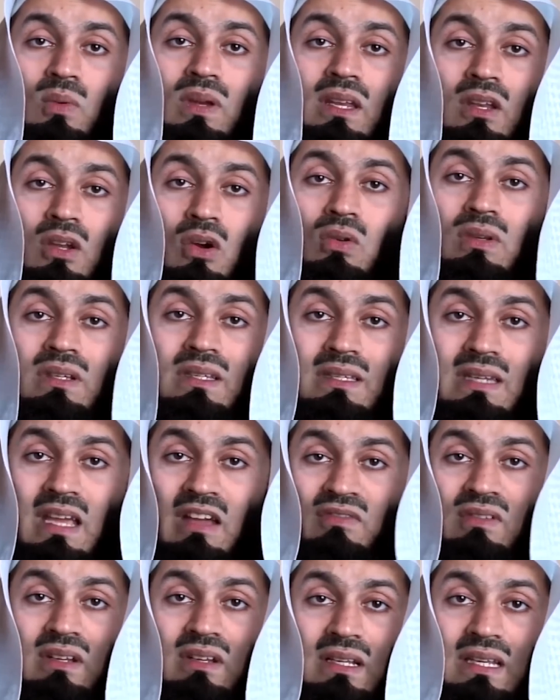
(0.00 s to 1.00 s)
We know
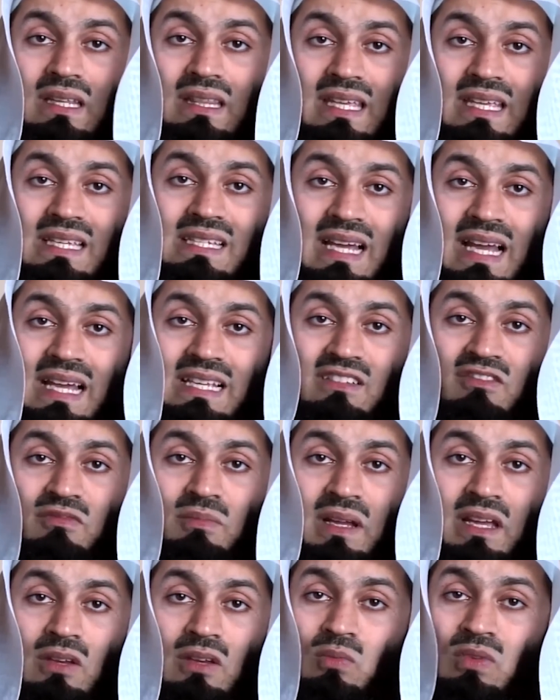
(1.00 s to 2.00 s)
definitely these eyes of
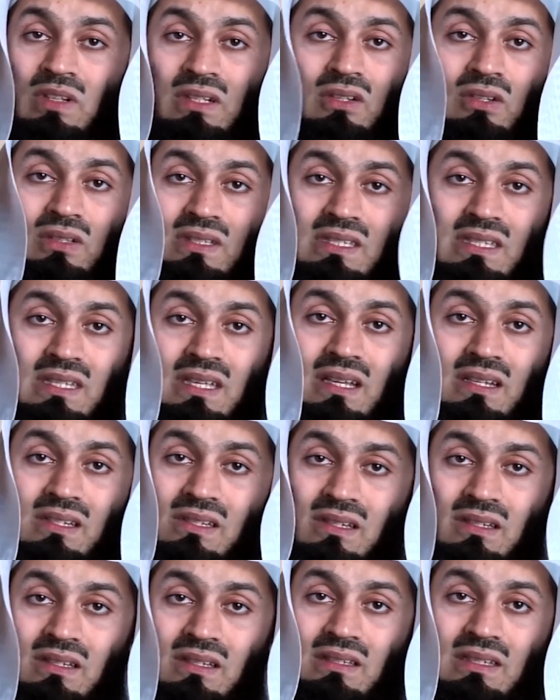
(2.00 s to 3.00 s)
mine will not see at a
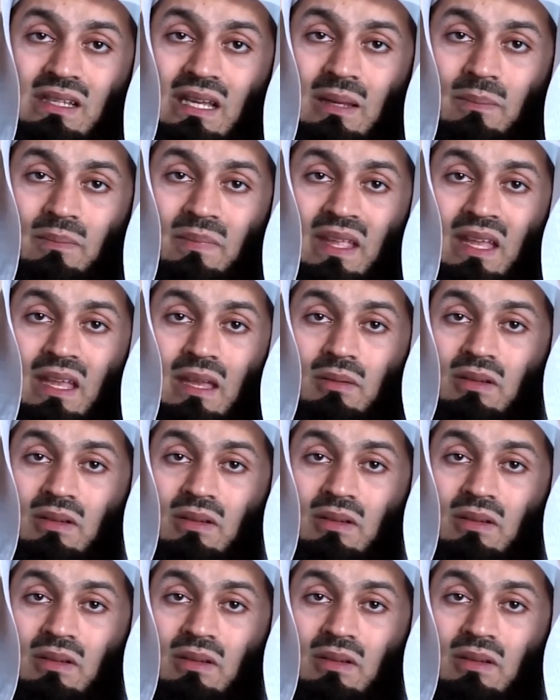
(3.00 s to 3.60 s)
certain time,